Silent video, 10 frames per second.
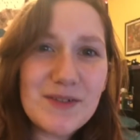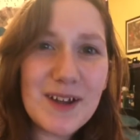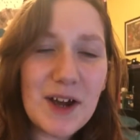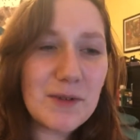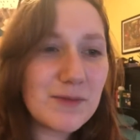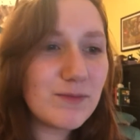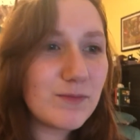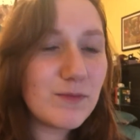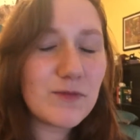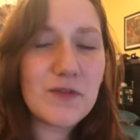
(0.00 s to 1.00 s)
how
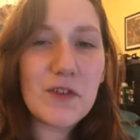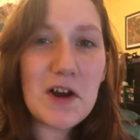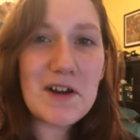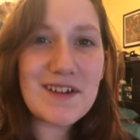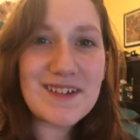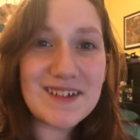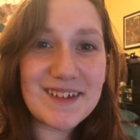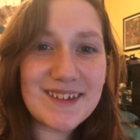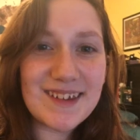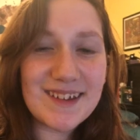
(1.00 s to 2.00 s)
far into
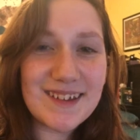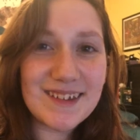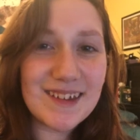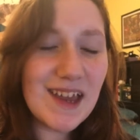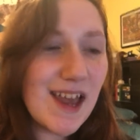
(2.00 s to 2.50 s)
this it is.